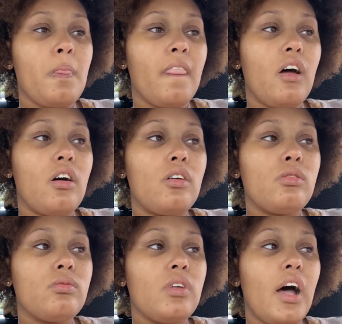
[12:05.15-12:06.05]

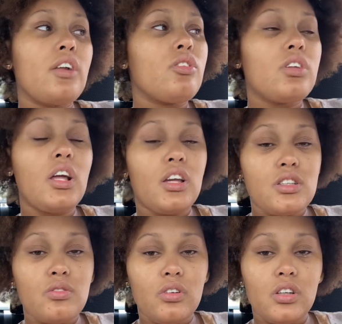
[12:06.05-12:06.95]
I do think
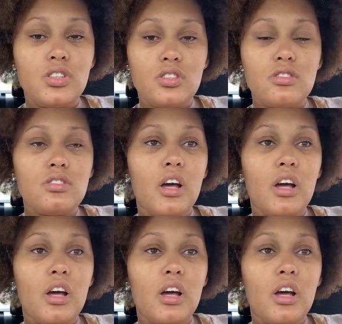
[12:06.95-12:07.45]
it's religious.